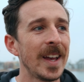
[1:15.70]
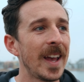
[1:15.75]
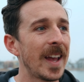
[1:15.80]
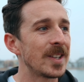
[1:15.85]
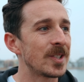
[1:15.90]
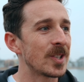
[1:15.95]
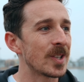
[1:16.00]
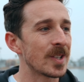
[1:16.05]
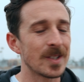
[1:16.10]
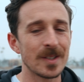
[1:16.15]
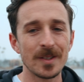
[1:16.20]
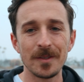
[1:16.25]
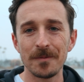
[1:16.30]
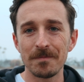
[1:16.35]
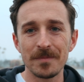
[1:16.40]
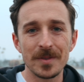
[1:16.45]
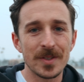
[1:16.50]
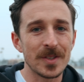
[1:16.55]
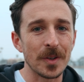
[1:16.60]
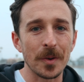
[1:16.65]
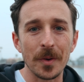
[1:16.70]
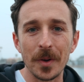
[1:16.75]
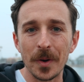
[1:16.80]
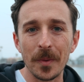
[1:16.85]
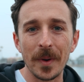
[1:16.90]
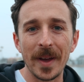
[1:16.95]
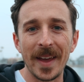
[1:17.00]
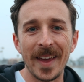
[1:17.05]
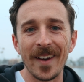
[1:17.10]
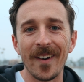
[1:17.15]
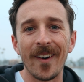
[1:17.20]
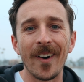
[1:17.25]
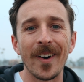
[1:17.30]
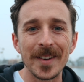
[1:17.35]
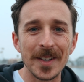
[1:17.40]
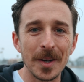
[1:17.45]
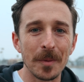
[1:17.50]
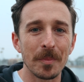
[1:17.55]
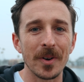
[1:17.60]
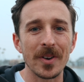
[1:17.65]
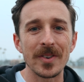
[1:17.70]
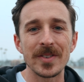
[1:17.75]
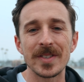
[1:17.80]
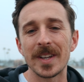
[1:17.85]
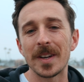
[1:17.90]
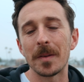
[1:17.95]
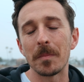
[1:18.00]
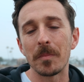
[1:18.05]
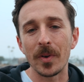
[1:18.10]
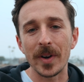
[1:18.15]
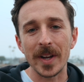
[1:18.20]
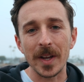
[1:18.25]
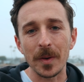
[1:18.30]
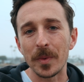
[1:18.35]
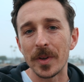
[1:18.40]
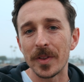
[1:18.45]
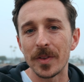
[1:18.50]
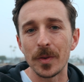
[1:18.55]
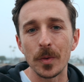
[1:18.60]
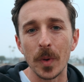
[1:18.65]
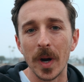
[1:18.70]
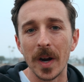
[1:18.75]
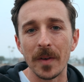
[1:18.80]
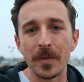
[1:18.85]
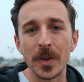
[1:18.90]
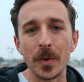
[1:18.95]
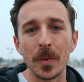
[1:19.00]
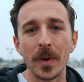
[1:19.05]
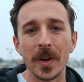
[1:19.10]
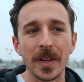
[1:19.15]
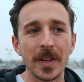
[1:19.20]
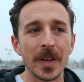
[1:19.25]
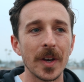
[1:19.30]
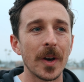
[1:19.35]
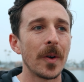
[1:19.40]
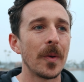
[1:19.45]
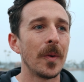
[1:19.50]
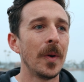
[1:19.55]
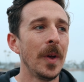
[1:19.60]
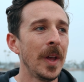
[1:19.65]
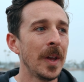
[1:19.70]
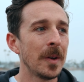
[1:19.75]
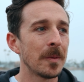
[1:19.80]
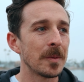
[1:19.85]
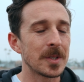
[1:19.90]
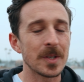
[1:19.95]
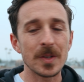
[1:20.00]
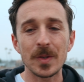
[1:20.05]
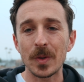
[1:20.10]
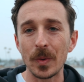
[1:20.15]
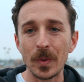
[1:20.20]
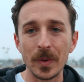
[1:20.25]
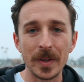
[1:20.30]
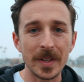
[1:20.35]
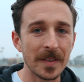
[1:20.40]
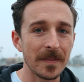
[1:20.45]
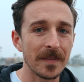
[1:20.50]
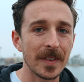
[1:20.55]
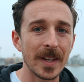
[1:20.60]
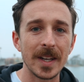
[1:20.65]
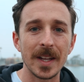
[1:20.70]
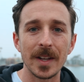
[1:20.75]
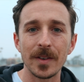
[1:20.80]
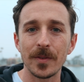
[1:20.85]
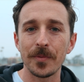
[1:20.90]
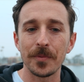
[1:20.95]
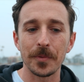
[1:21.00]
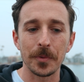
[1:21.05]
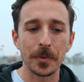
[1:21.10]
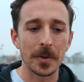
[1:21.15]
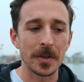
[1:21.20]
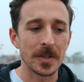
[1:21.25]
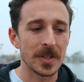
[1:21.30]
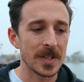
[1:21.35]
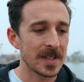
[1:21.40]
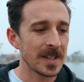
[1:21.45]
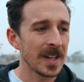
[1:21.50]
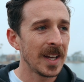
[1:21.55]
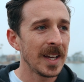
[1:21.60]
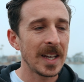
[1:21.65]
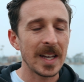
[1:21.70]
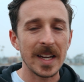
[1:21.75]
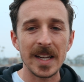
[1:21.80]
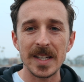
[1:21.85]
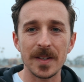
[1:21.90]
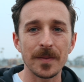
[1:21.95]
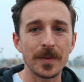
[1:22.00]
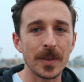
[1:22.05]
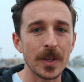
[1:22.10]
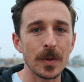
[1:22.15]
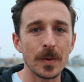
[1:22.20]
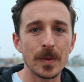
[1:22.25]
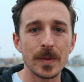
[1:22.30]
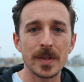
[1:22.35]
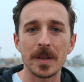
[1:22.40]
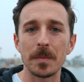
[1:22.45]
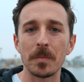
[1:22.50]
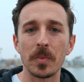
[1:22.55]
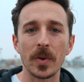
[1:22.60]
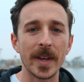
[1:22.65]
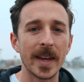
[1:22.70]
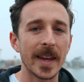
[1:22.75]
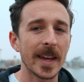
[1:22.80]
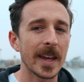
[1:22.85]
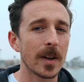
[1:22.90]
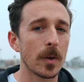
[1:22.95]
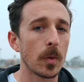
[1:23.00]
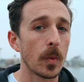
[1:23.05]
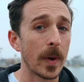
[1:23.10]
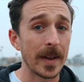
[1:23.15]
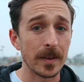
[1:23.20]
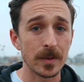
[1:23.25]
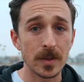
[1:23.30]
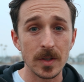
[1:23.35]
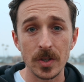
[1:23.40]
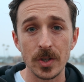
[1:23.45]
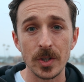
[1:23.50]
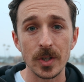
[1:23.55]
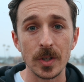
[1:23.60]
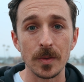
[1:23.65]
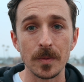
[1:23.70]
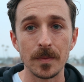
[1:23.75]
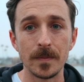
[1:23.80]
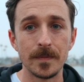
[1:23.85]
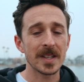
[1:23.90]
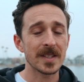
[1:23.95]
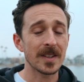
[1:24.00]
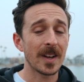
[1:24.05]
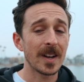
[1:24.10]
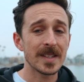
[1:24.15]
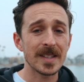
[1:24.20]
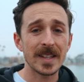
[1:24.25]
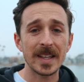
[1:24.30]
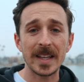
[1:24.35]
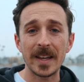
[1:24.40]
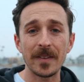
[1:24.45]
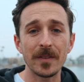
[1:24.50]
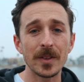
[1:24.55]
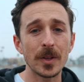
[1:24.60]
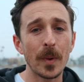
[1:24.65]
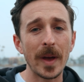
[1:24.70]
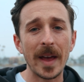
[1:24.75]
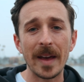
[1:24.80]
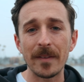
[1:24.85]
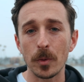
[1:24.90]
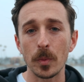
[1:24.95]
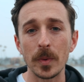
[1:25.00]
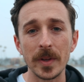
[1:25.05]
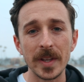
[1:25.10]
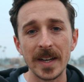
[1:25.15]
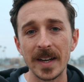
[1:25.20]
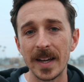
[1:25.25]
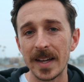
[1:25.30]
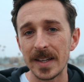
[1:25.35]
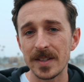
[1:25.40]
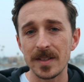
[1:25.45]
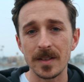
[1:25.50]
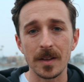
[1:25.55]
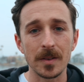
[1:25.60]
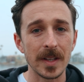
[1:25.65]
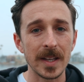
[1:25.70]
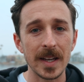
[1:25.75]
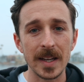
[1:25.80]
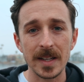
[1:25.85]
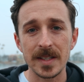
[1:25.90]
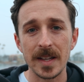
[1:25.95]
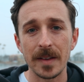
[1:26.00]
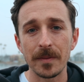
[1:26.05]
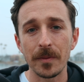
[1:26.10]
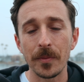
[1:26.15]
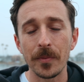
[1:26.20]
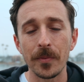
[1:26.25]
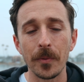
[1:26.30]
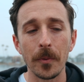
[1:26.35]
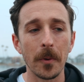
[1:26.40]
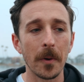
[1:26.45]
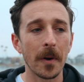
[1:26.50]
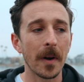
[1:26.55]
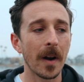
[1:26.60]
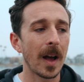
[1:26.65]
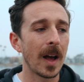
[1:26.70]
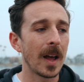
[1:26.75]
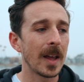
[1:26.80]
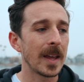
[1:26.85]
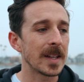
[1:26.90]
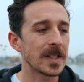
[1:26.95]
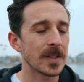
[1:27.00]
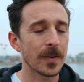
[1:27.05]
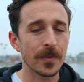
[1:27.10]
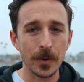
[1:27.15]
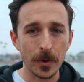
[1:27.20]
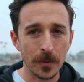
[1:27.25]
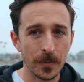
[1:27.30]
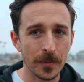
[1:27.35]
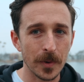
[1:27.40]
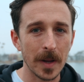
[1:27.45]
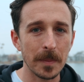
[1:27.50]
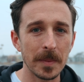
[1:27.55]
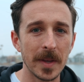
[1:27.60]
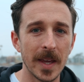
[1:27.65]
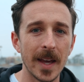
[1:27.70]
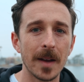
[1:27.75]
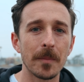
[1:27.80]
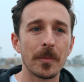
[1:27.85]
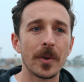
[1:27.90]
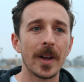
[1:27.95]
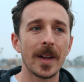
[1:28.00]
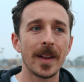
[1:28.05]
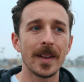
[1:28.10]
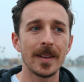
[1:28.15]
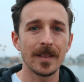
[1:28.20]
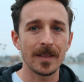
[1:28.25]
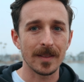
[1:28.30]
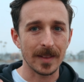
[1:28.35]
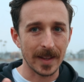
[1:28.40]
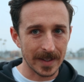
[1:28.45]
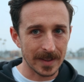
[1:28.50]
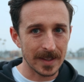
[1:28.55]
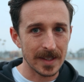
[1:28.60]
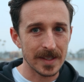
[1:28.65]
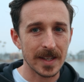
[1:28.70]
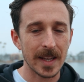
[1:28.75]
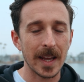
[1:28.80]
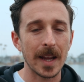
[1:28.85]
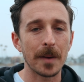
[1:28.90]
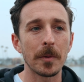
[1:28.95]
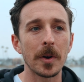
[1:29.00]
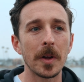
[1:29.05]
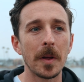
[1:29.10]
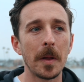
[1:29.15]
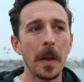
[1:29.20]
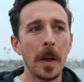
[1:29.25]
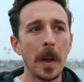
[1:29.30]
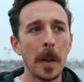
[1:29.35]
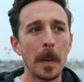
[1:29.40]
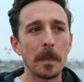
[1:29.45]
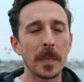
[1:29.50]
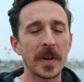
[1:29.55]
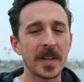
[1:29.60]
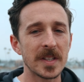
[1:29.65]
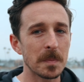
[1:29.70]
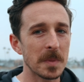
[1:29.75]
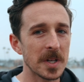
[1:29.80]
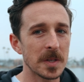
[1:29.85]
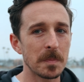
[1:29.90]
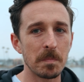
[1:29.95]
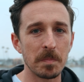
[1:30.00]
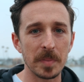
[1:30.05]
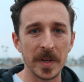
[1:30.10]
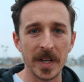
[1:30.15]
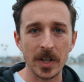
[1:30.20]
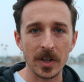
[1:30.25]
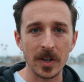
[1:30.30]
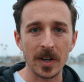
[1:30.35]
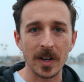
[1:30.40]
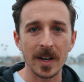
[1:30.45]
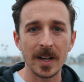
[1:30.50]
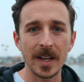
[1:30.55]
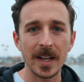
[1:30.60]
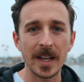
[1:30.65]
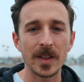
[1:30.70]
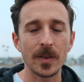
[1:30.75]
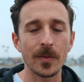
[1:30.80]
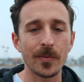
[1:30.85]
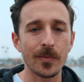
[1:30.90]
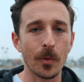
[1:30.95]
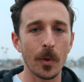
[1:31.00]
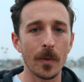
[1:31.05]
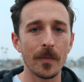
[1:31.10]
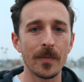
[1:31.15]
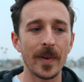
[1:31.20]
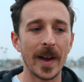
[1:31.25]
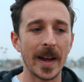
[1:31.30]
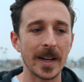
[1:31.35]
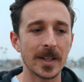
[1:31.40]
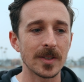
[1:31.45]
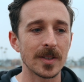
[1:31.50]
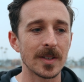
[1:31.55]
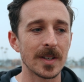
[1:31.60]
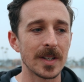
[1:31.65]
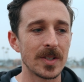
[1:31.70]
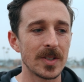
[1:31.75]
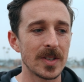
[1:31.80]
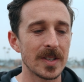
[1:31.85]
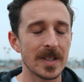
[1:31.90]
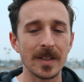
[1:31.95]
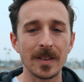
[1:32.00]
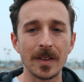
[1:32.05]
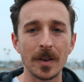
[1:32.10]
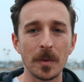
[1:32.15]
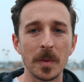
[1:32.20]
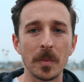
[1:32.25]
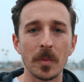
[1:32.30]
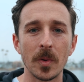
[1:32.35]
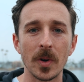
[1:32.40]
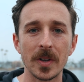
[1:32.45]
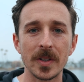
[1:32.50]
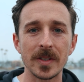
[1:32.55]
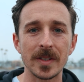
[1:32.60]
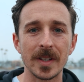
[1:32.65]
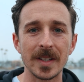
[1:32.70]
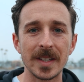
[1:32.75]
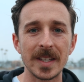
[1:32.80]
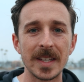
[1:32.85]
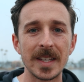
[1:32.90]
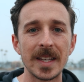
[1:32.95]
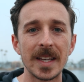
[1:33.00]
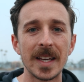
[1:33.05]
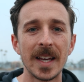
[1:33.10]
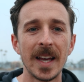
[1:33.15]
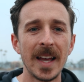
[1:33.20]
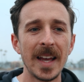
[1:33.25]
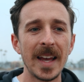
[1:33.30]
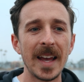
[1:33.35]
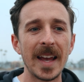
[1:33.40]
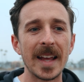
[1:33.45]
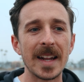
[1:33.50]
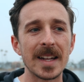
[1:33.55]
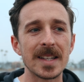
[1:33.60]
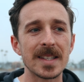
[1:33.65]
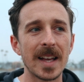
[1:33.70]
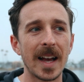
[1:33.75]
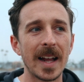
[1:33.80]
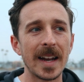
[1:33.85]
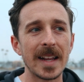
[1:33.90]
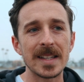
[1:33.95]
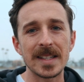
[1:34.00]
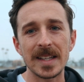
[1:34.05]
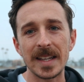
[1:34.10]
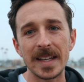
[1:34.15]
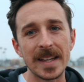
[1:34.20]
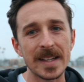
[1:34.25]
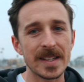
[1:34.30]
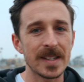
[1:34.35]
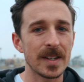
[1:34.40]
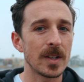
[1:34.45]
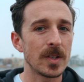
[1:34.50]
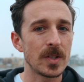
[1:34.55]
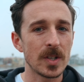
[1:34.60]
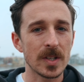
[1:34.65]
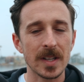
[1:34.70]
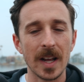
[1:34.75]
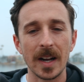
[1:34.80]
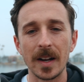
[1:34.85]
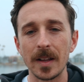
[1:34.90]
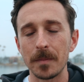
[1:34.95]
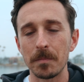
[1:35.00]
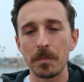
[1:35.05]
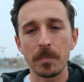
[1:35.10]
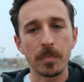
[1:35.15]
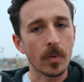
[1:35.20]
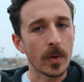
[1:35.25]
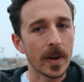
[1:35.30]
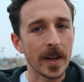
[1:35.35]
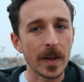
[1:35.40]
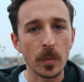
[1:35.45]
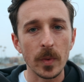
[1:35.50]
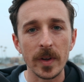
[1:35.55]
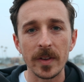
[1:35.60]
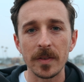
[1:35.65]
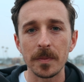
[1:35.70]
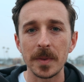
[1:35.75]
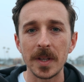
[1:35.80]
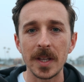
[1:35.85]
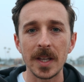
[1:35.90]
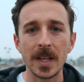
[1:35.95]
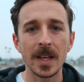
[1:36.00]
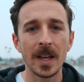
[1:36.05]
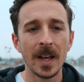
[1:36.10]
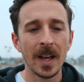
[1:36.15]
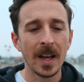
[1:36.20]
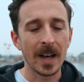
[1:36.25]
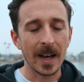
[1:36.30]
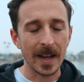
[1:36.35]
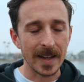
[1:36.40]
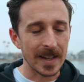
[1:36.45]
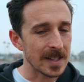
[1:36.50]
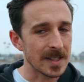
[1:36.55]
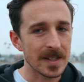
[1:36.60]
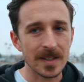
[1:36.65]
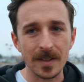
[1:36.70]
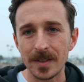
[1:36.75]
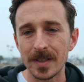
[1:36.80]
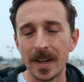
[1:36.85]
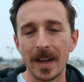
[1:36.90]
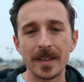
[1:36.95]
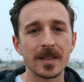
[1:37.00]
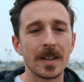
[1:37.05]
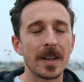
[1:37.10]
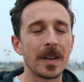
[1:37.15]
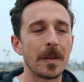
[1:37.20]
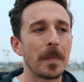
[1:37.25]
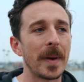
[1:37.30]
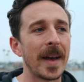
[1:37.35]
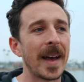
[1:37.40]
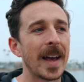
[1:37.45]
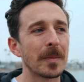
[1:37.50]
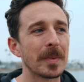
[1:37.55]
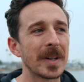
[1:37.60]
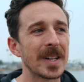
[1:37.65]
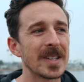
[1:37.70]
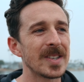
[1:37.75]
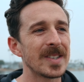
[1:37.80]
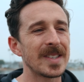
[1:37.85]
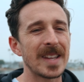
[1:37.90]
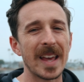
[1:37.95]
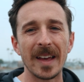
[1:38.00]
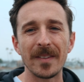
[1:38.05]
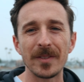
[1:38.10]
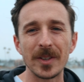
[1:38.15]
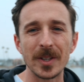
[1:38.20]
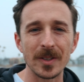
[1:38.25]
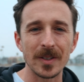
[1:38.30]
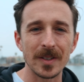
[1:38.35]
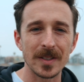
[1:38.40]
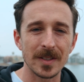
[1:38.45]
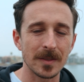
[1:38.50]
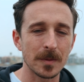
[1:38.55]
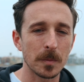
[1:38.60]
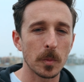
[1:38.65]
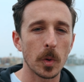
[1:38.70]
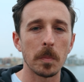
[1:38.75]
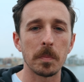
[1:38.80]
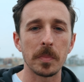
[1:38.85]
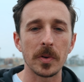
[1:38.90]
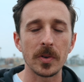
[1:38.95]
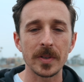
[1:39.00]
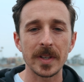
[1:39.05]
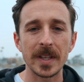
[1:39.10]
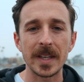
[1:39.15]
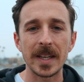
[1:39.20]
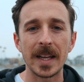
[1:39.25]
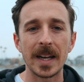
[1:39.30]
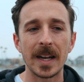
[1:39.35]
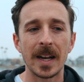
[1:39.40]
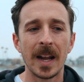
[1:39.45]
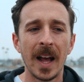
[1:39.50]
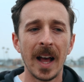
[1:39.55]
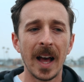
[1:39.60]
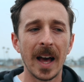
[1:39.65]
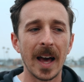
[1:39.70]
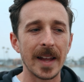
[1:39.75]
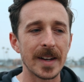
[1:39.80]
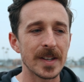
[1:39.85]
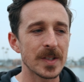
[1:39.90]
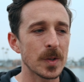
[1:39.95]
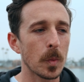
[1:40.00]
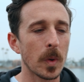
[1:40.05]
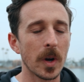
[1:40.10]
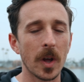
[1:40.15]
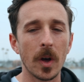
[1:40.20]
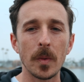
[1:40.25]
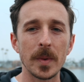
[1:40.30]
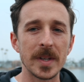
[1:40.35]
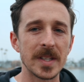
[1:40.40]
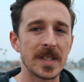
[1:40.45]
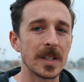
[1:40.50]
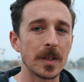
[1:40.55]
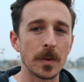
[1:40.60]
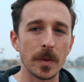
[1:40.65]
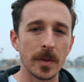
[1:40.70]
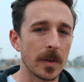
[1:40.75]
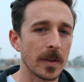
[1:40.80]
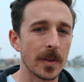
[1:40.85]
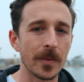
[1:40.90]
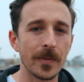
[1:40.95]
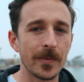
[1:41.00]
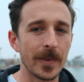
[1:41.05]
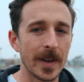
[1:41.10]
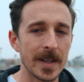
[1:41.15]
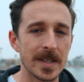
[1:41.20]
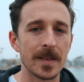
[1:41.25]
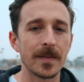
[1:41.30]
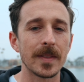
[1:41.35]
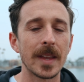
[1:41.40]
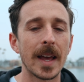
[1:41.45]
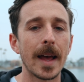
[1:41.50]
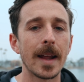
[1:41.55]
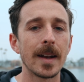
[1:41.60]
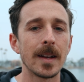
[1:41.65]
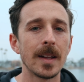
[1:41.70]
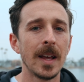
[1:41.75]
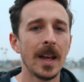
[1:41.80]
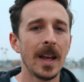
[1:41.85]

and just stow it away on your person and bring it with you wherever you want to go, which is cool and convenient for just ease of use and bringing it around to shoot. Because honestly, even though I have a really nice Sony A7 IV, it's a full frame camera like this camera, but it's much bigger in the form factor. It's just a little bit more clunky, and it's not as easy to just kind of bring with me. I can still toss it in a bag, but it's just heavier. It's a little more bulky, and I just don't want to always deal with all the fuss of that.